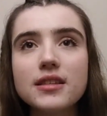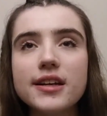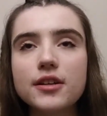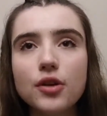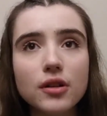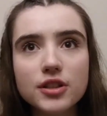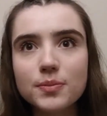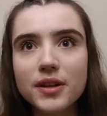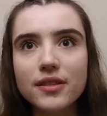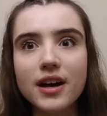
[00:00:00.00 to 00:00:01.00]
is the
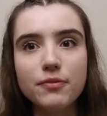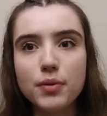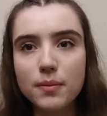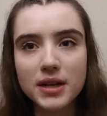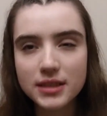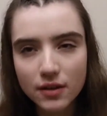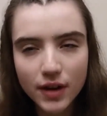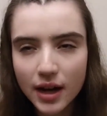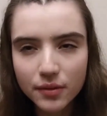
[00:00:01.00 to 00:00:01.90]
acknowledgement that I've put myself